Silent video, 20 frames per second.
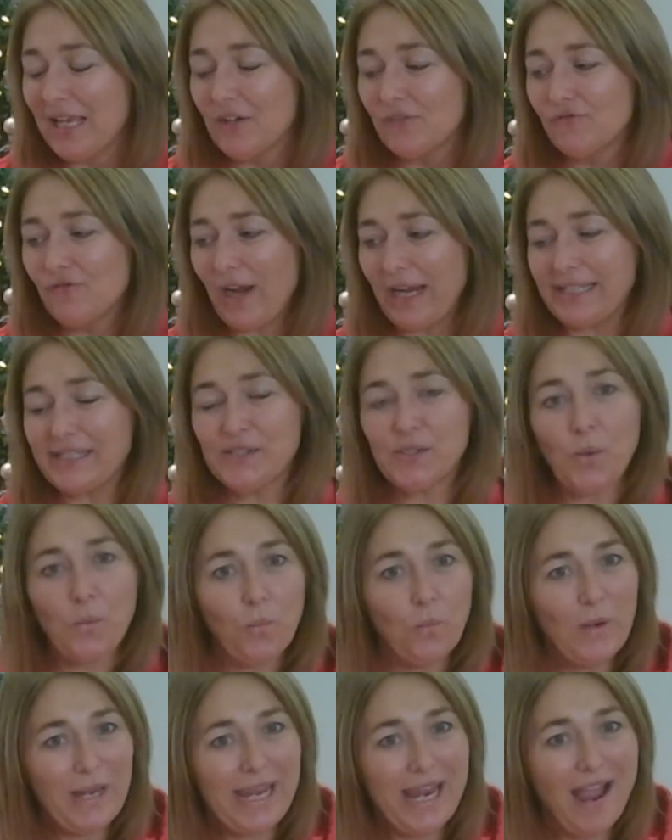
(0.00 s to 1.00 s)
Right, so
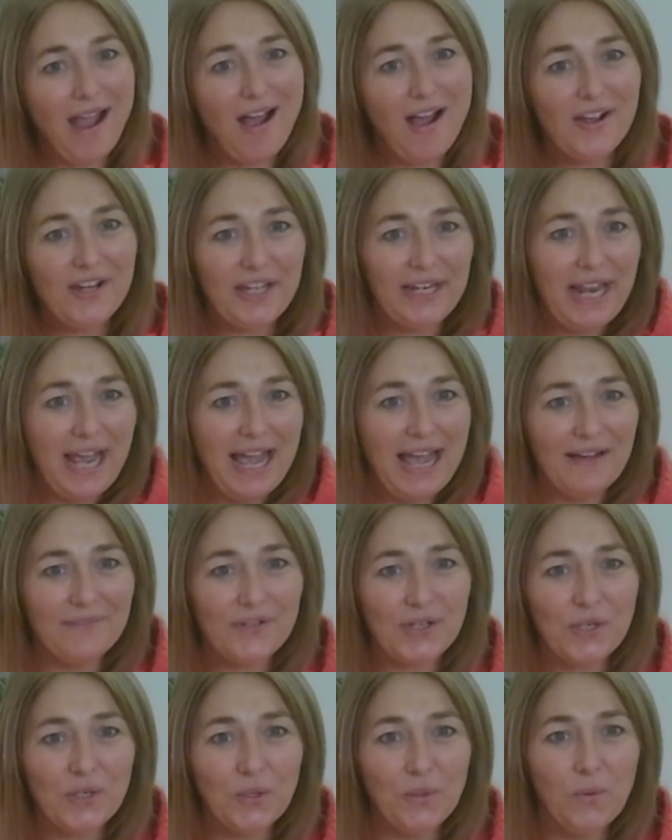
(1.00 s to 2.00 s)
we are going to have
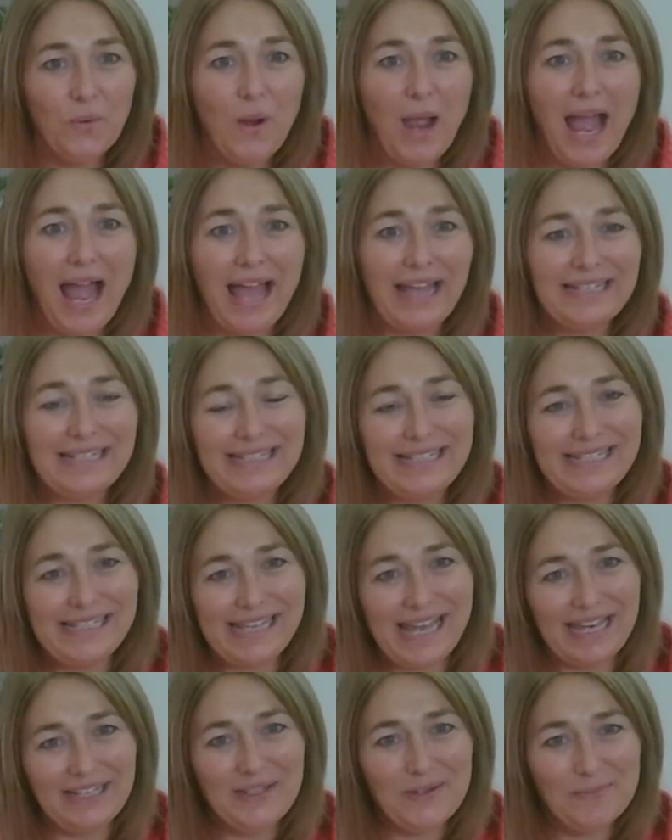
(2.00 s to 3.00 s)
a go at
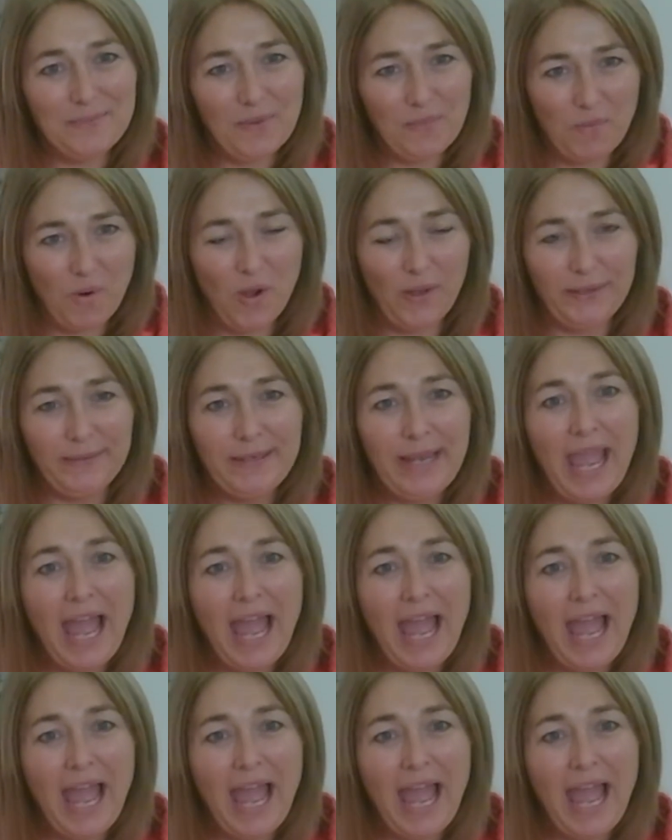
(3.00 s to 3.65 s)
design number 1,